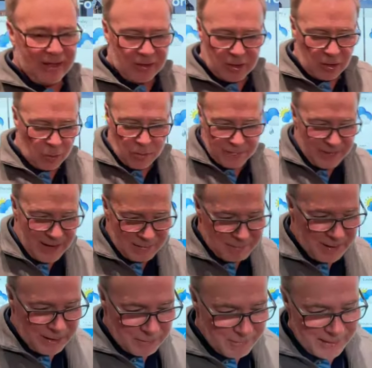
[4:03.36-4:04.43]
that
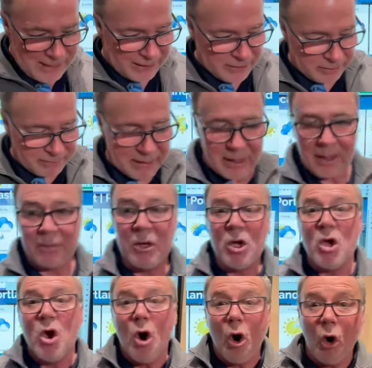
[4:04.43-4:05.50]
may or may not develop.
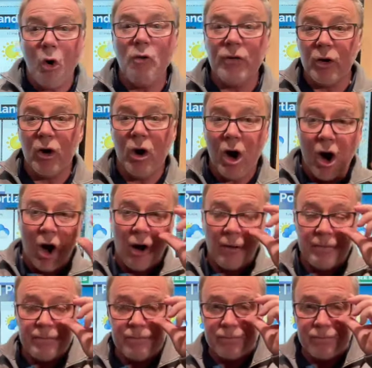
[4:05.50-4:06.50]
Overall,